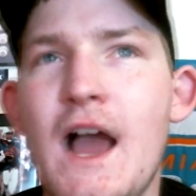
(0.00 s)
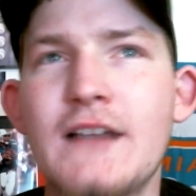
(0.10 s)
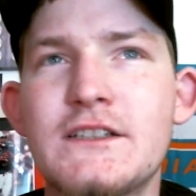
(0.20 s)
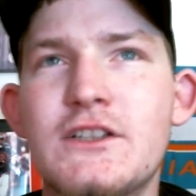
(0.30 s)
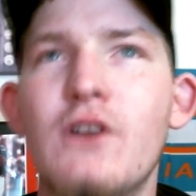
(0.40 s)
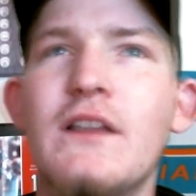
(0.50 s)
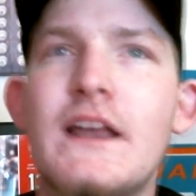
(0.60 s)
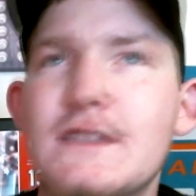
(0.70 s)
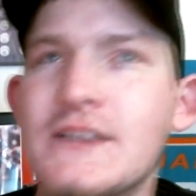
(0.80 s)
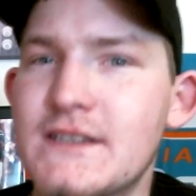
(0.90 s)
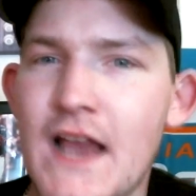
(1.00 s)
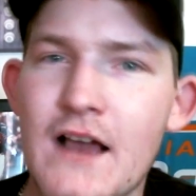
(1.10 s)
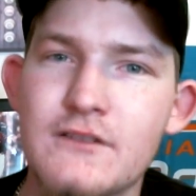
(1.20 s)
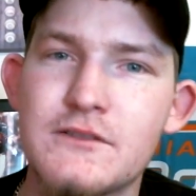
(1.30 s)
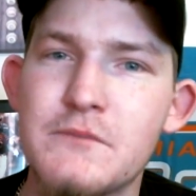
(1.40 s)
I just don't like the
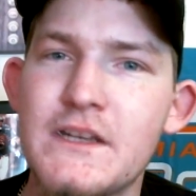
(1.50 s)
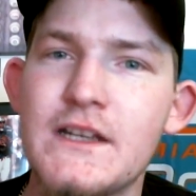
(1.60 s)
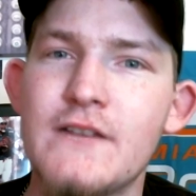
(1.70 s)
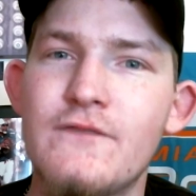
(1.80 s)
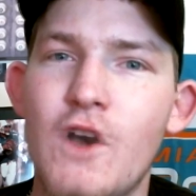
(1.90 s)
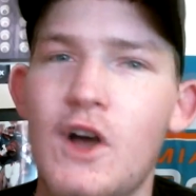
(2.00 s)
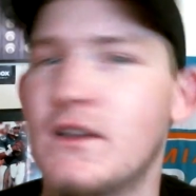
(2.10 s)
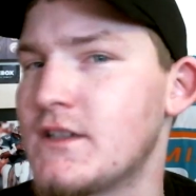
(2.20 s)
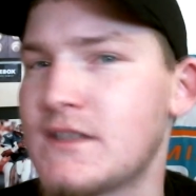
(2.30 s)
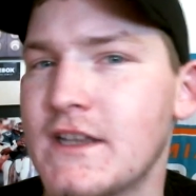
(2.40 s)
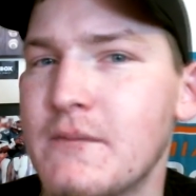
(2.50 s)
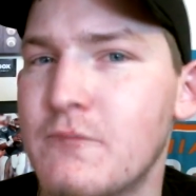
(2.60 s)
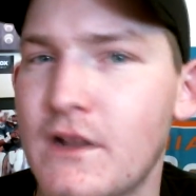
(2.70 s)
sounds of me falling asleep